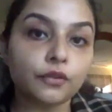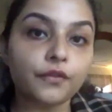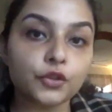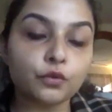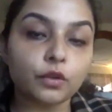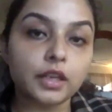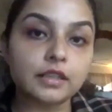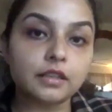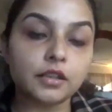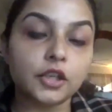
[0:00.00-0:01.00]
is
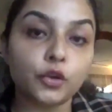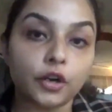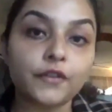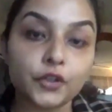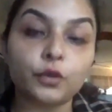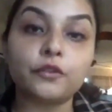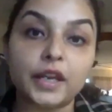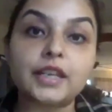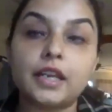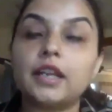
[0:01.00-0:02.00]
in your
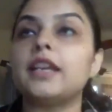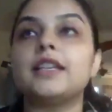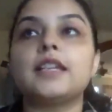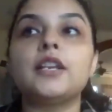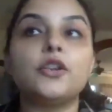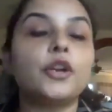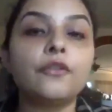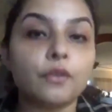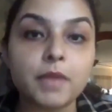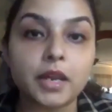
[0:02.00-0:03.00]

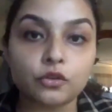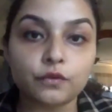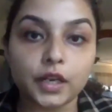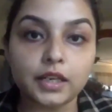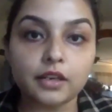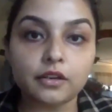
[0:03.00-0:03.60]
information radiator,